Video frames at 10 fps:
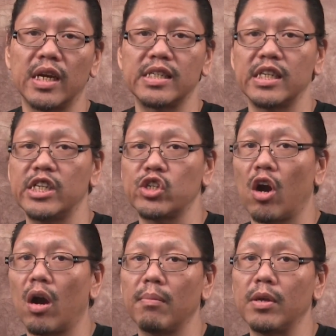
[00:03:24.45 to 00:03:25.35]
as each
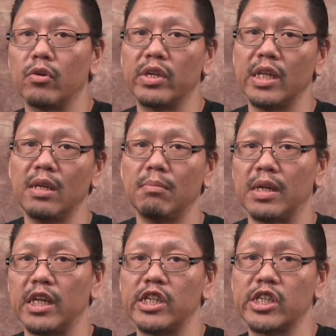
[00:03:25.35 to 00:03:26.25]
army or team
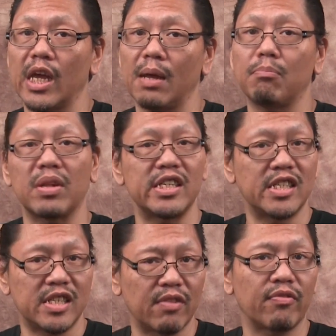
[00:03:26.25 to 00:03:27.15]
in each game plays
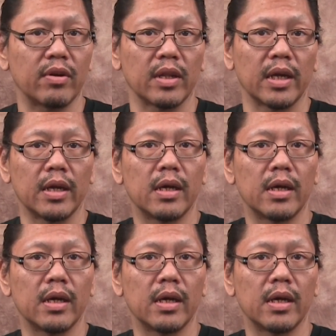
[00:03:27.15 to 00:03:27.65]
differently.